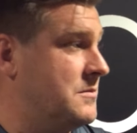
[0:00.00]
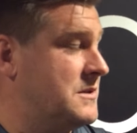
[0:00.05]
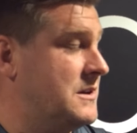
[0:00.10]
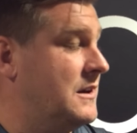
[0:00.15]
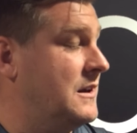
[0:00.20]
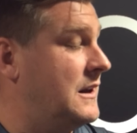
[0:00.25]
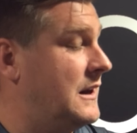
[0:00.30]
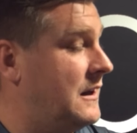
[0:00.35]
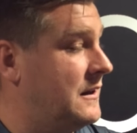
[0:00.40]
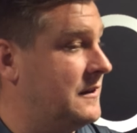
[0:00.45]
'Cause I'm
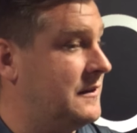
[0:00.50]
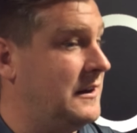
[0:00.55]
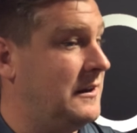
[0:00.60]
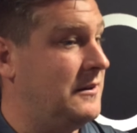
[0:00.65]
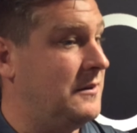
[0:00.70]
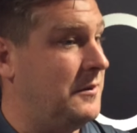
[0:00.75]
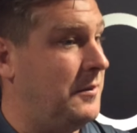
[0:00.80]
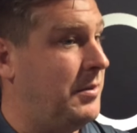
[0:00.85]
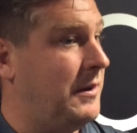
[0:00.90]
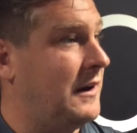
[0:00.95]
telling you now, the
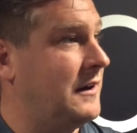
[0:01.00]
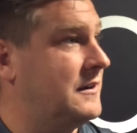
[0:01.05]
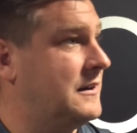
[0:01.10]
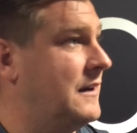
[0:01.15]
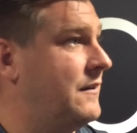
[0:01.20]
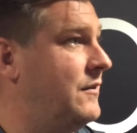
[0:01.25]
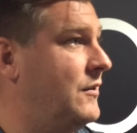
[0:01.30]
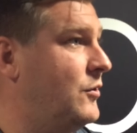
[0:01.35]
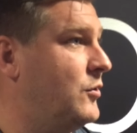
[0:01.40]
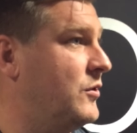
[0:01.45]
team that we pick
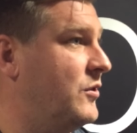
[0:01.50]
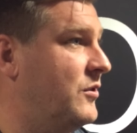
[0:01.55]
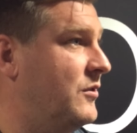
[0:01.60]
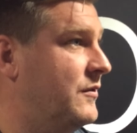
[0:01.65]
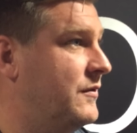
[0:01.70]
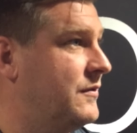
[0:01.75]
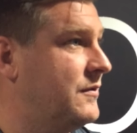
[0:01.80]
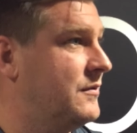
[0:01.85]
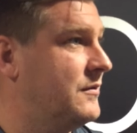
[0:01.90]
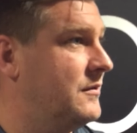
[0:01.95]
is definitely good
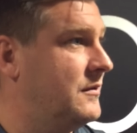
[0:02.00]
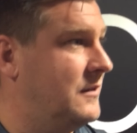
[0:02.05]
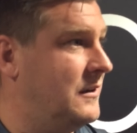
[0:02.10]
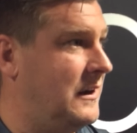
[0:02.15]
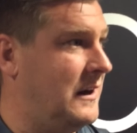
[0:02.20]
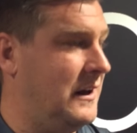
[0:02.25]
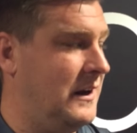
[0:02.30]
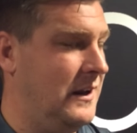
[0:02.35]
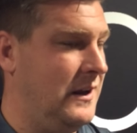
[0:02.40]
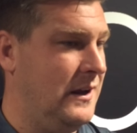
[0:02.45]
enough,
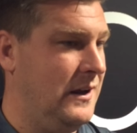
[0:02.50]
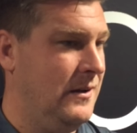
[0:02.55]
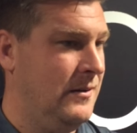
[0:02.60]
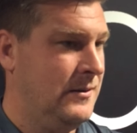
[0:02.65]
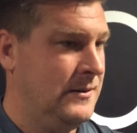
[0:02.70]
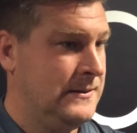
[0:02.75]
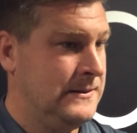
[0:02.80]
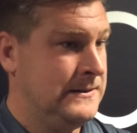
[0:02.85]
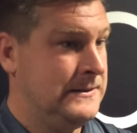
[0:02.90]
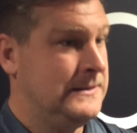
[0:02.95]
and
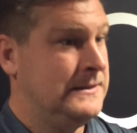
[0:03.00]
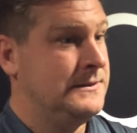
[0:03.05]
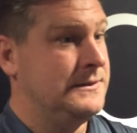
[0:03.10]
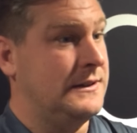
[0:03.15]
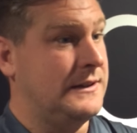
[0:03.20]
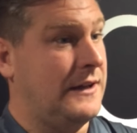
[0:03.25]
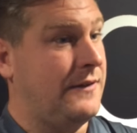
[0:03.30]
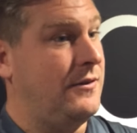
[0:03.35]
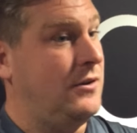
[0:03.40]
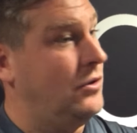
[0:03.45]

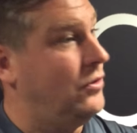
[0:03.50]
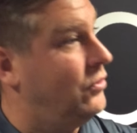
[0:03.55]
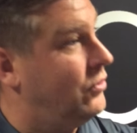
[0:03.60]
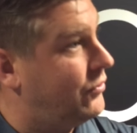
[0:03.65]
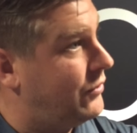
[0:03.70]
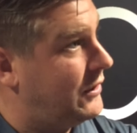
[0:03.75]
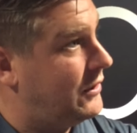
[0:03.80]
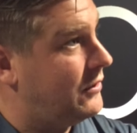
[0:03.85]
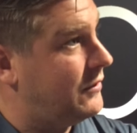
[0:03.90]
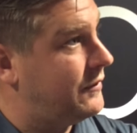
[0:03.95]
they're definitely
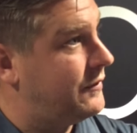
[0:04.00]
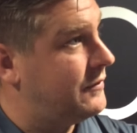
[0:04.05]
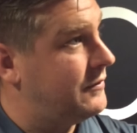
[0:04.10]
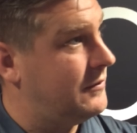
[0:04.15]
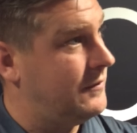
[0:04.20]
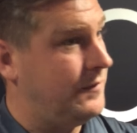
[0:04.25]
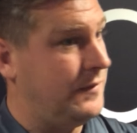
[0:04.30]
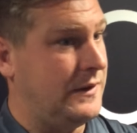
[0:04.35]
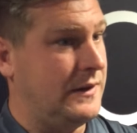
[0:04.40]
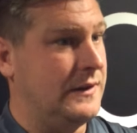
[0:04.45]
hungry
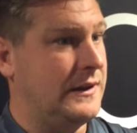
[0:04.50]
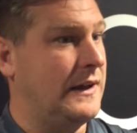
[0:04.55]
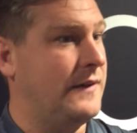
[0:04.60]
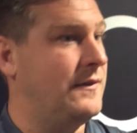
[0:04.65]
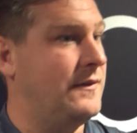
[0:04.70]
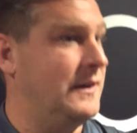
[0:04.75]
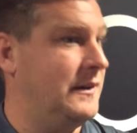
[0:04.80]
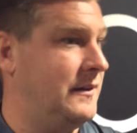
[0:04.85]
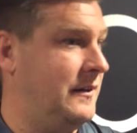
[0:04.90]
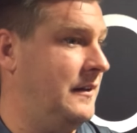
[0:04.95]
enough, and they're
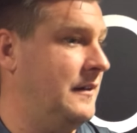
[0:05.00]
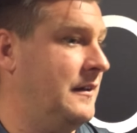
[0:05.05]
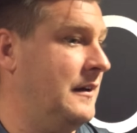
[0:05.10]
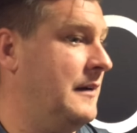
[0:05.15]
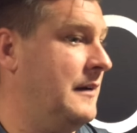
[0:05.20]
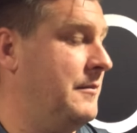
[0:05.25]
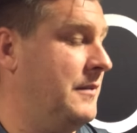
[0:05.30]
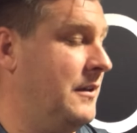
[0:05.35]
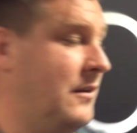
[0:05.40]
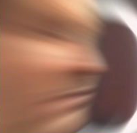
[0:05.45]
definitely
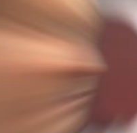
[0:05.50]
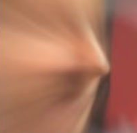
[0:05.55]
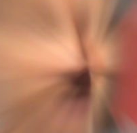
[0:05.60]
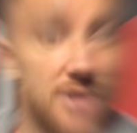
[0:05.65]
determined enough.